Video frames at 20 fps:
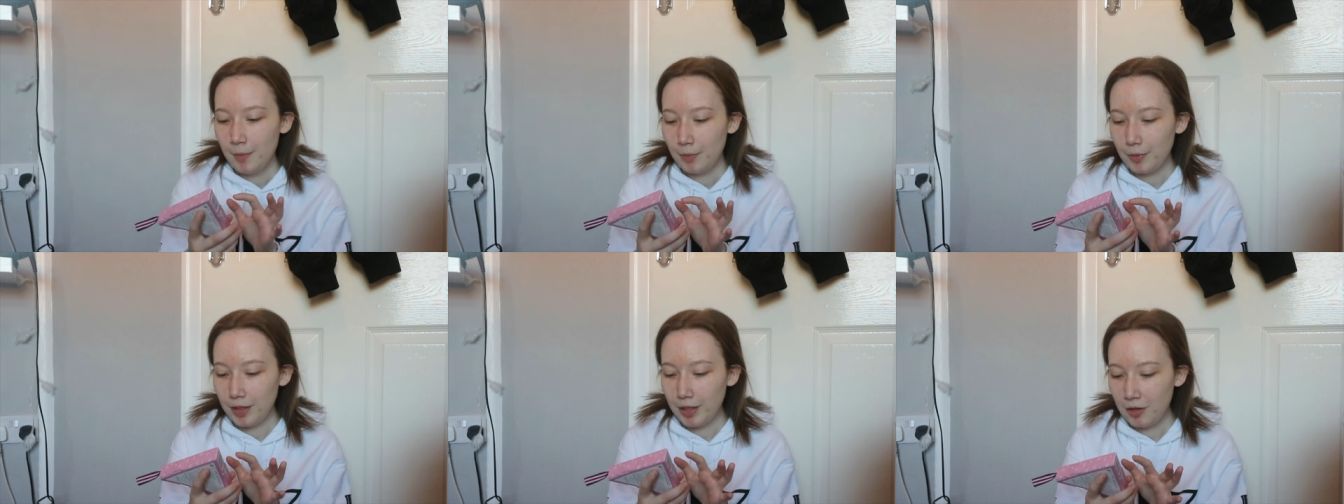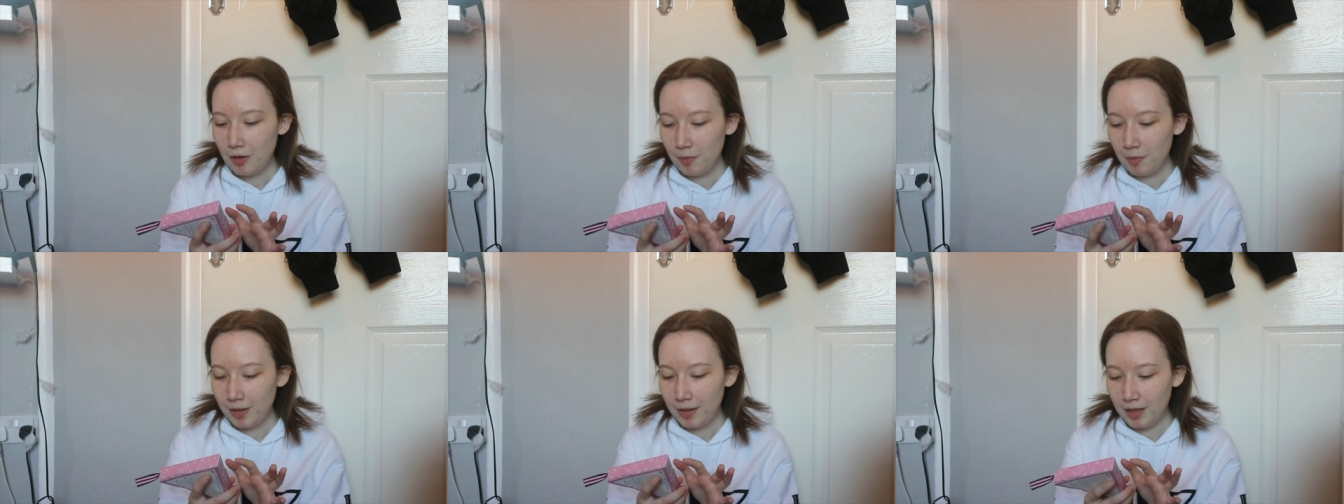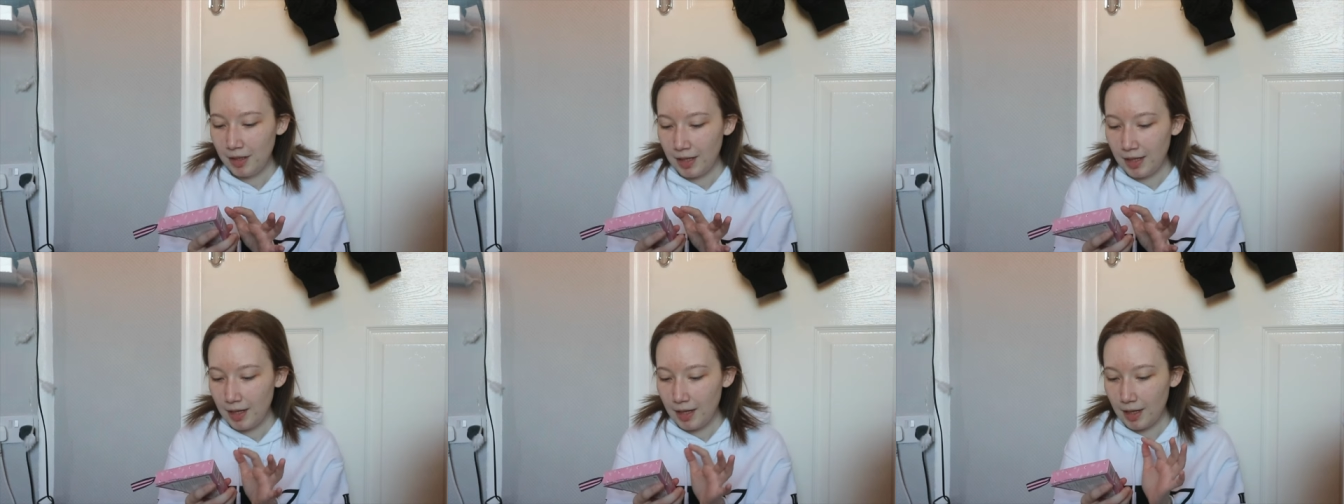but they come in
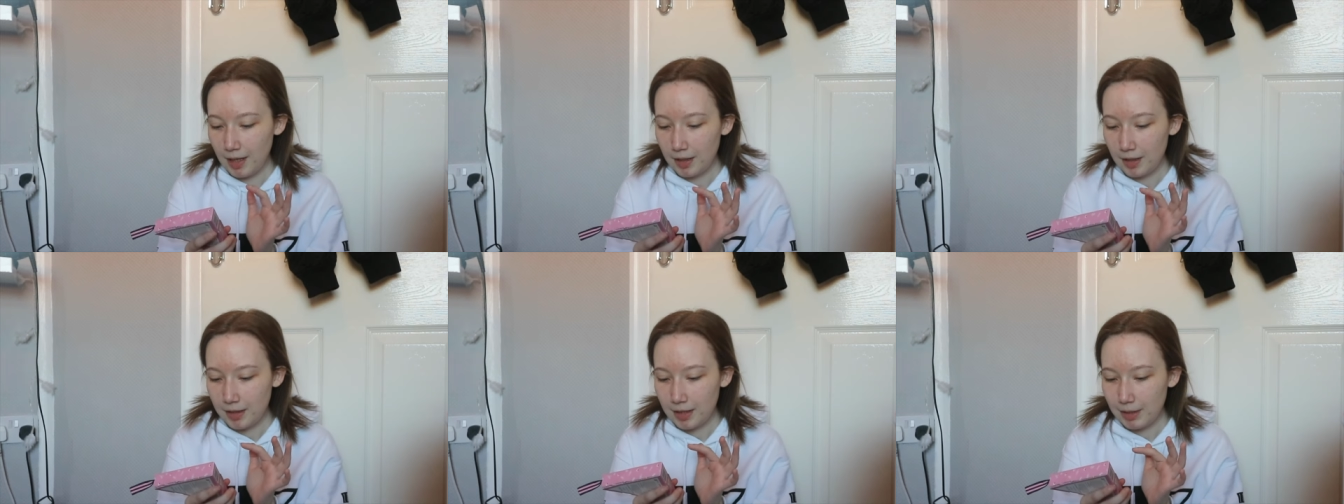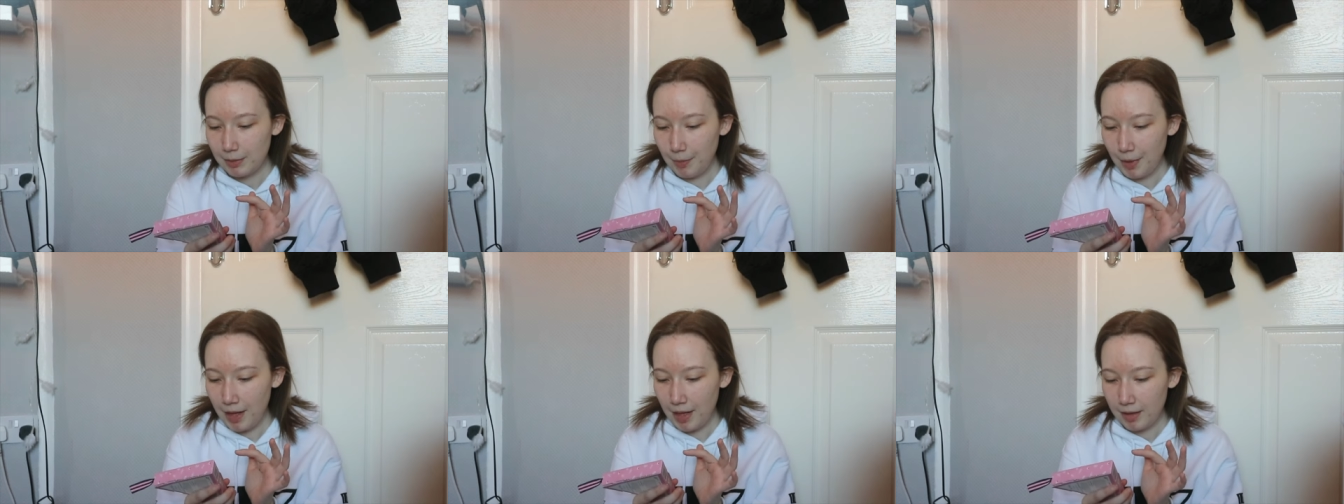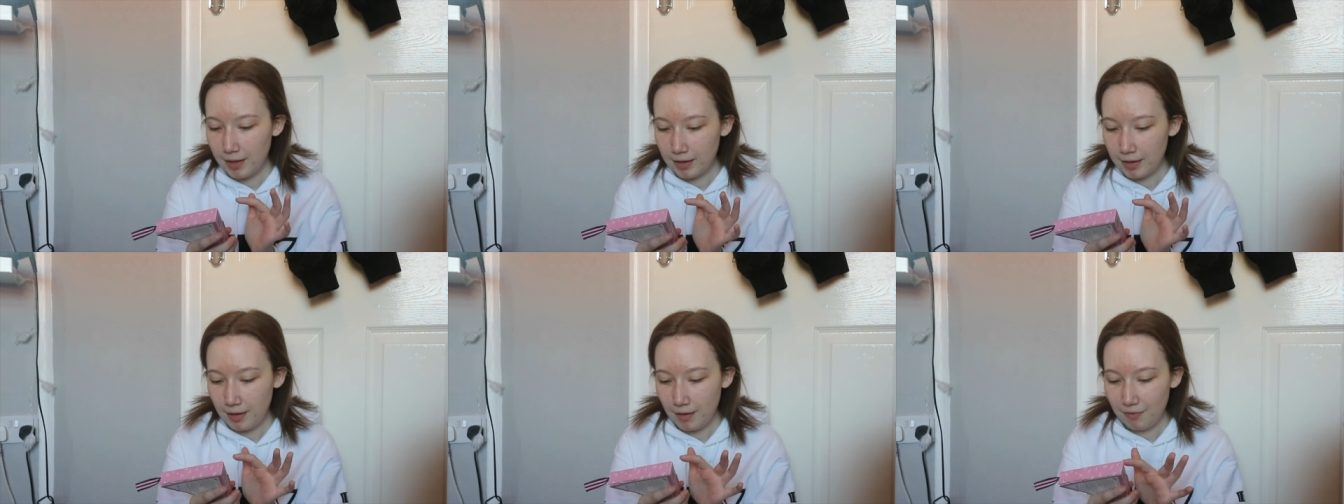the
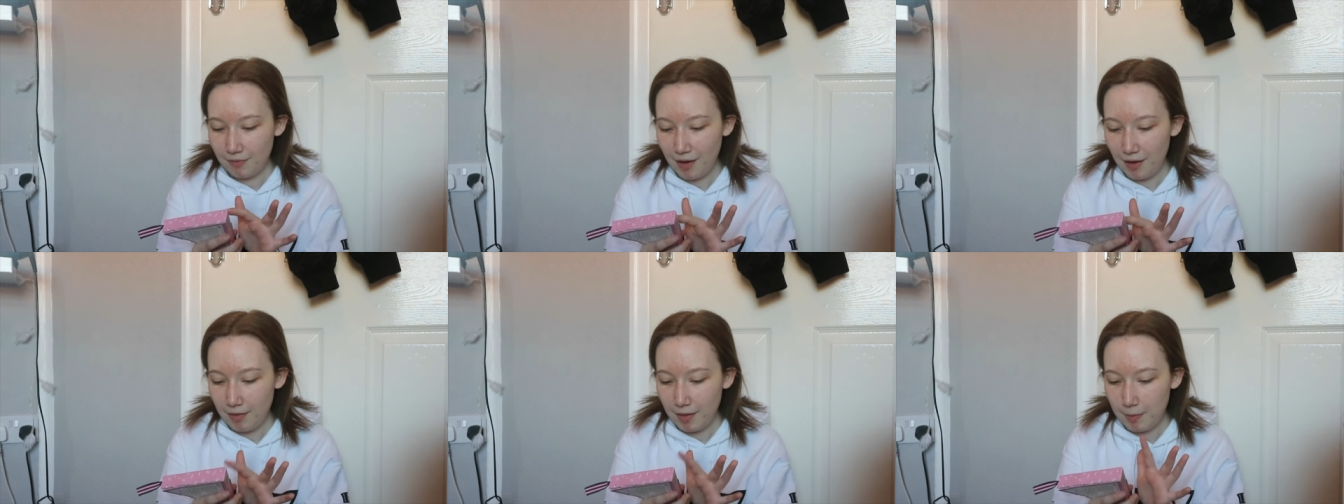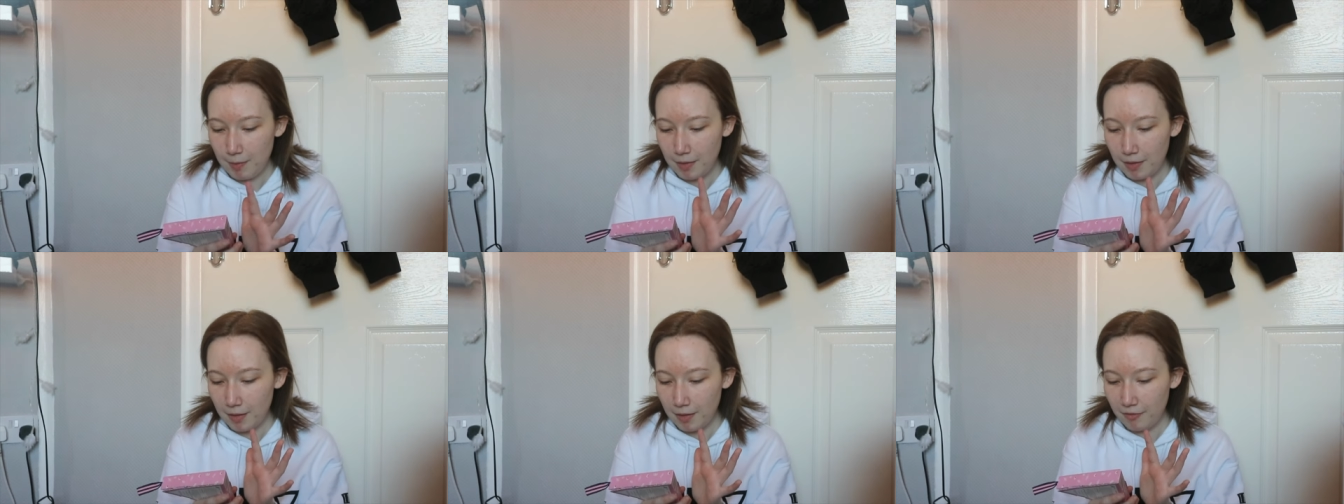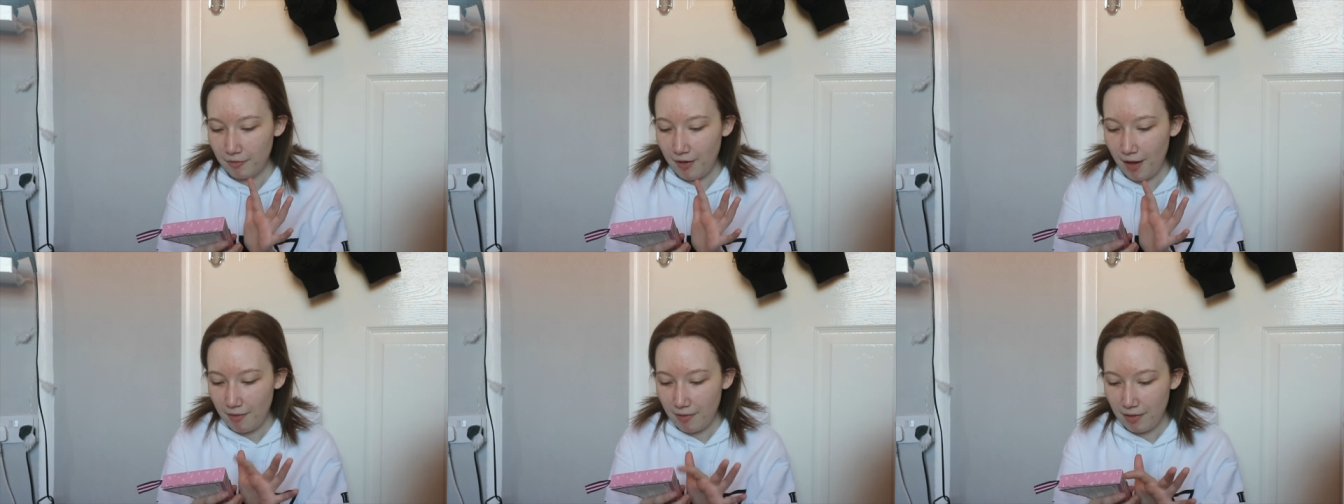smells very,
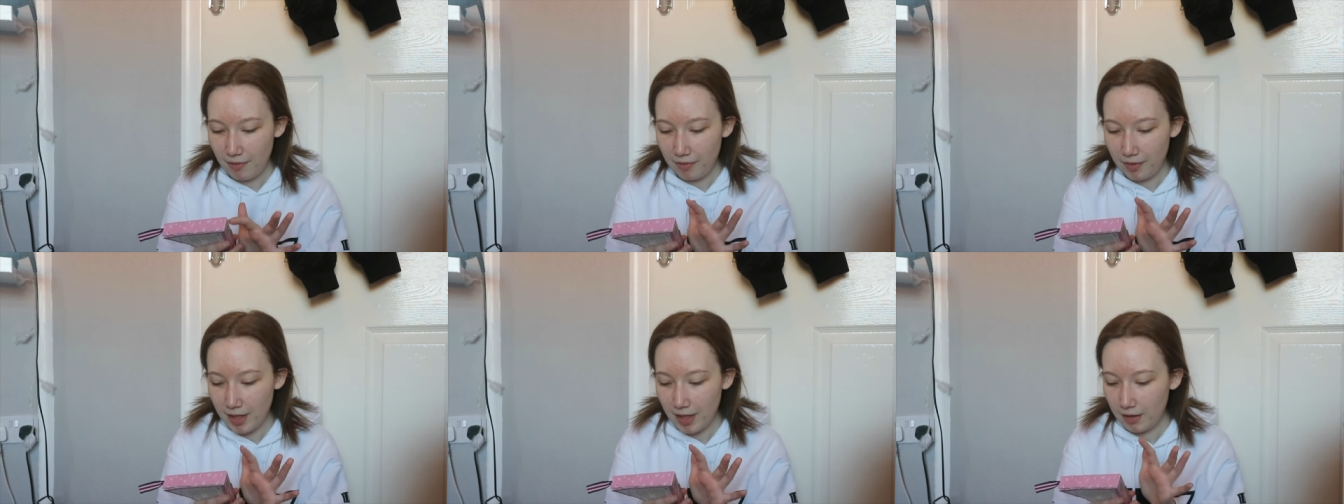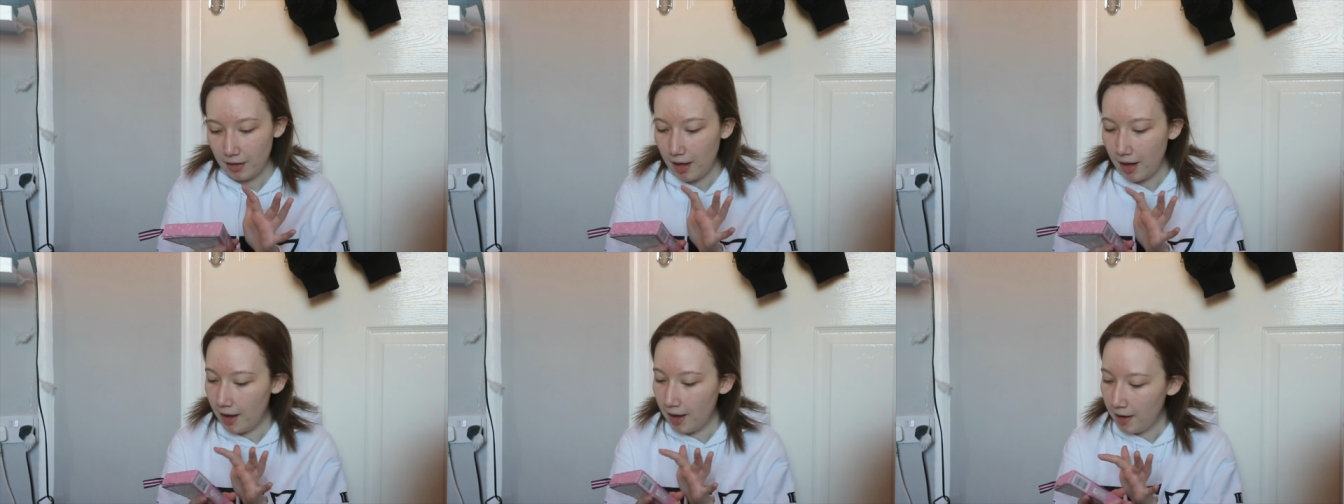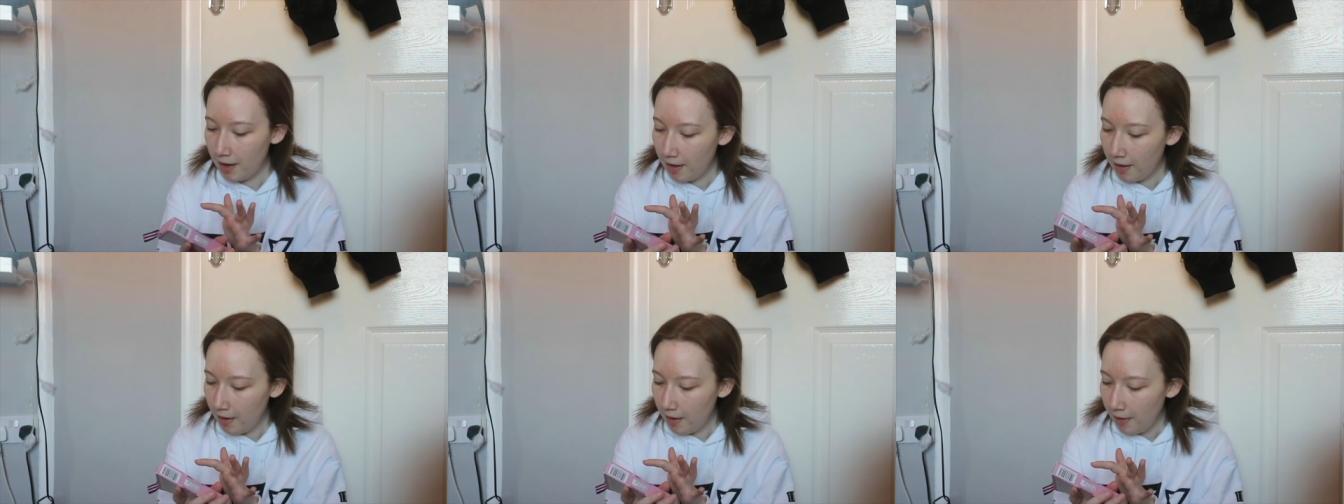very vanilla,